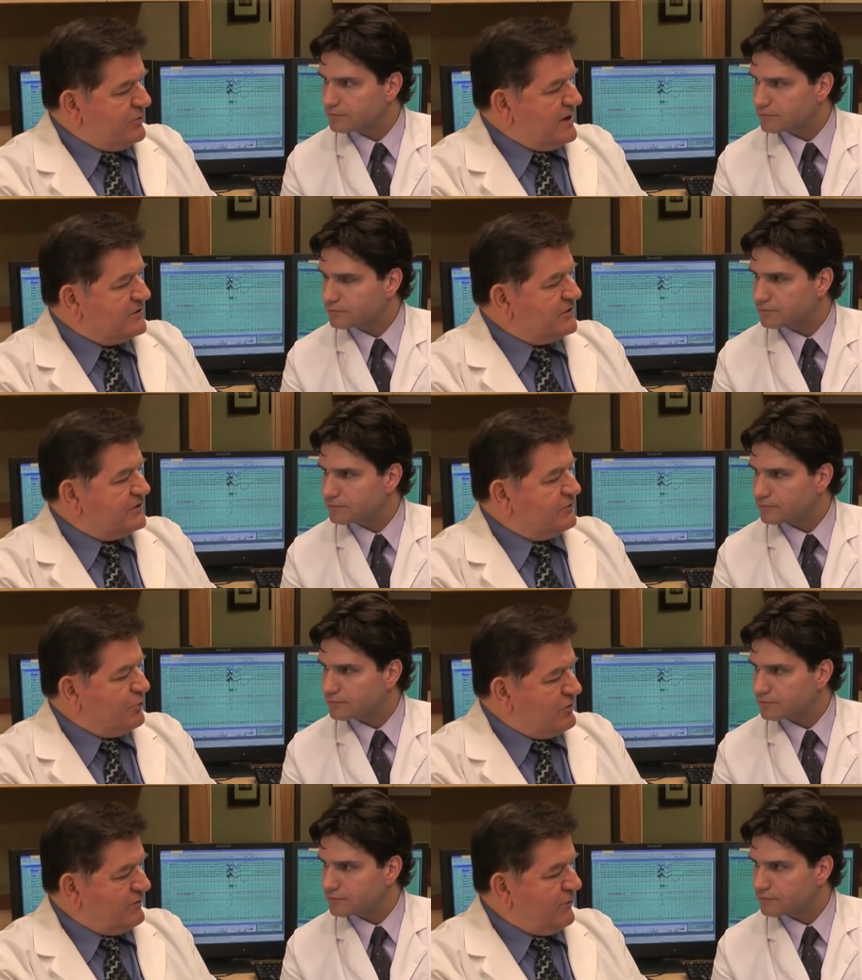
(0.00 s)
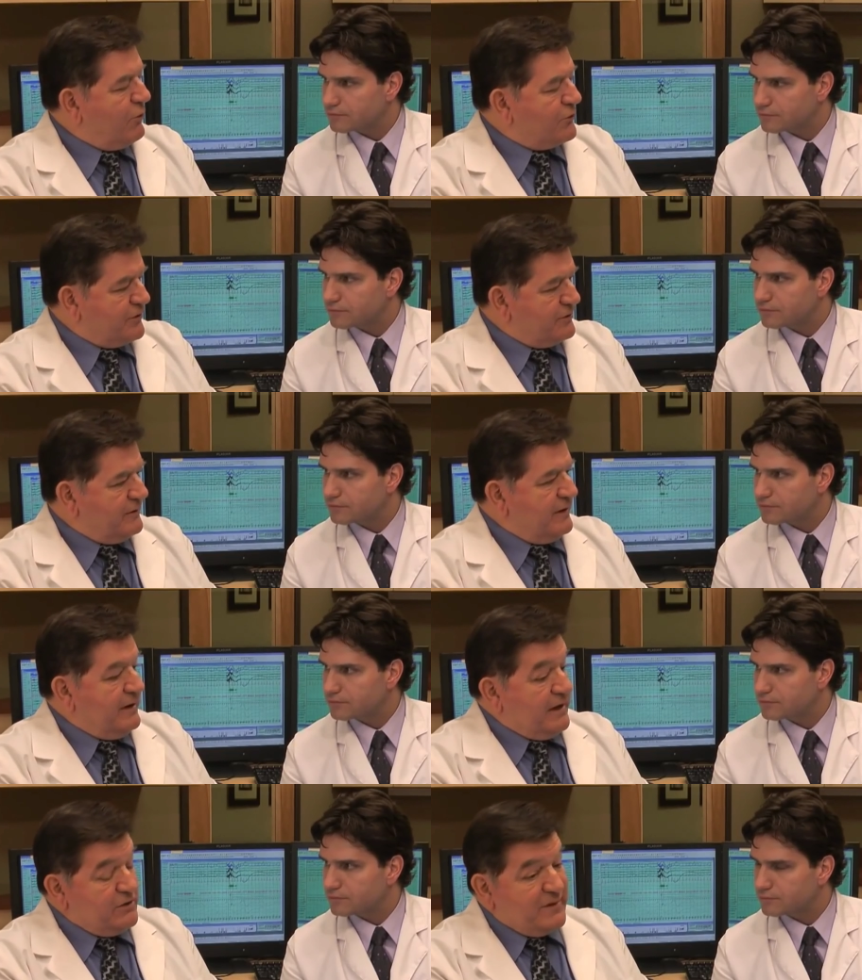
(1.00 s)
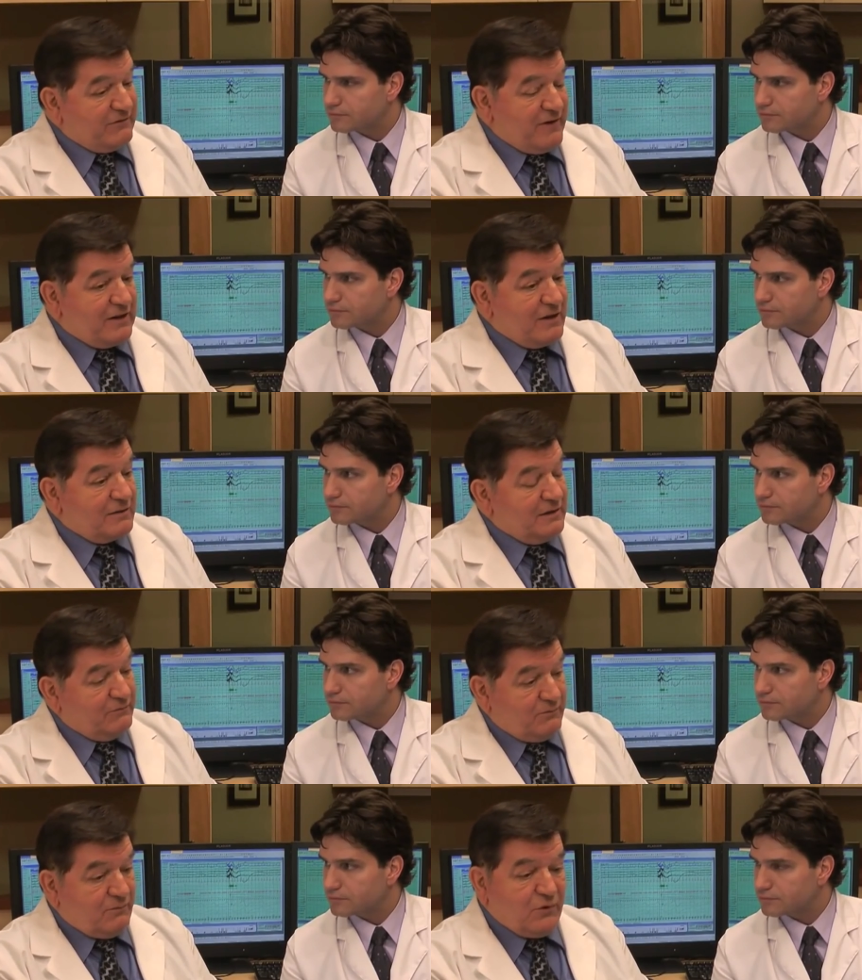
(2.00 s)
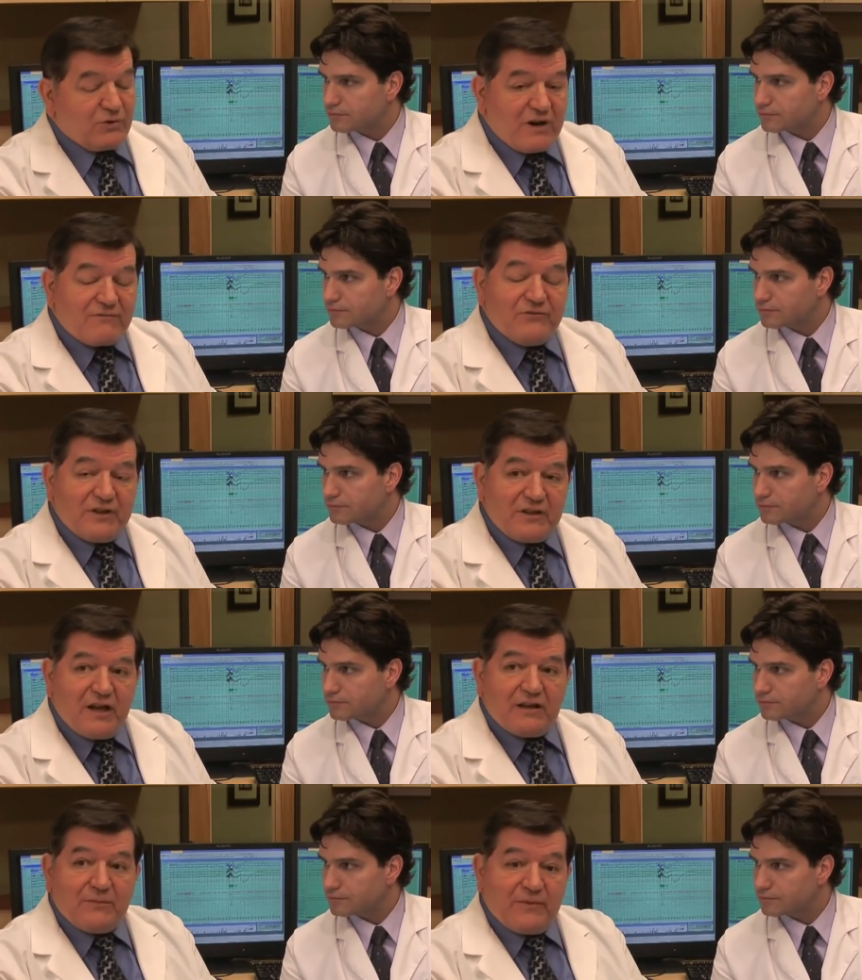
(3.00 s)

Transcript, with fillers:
Speaker 1: process work for you. And you may find out, and more often than not,